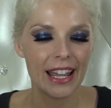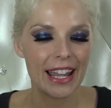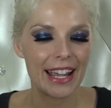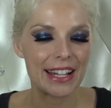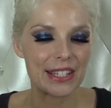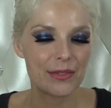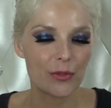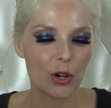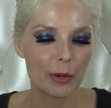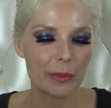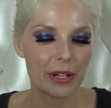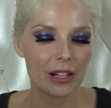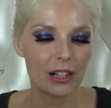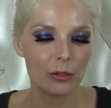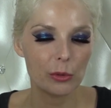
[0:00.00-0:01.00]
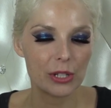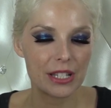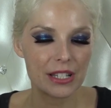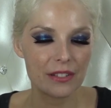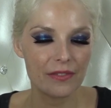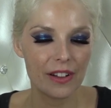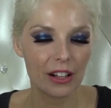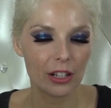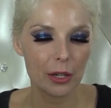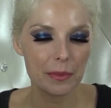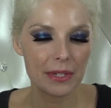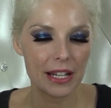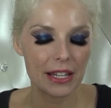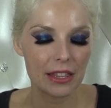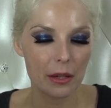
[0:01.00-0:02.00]
Its formula was
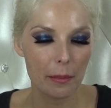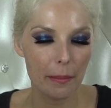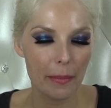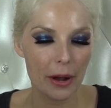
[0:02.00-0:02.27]
developed in the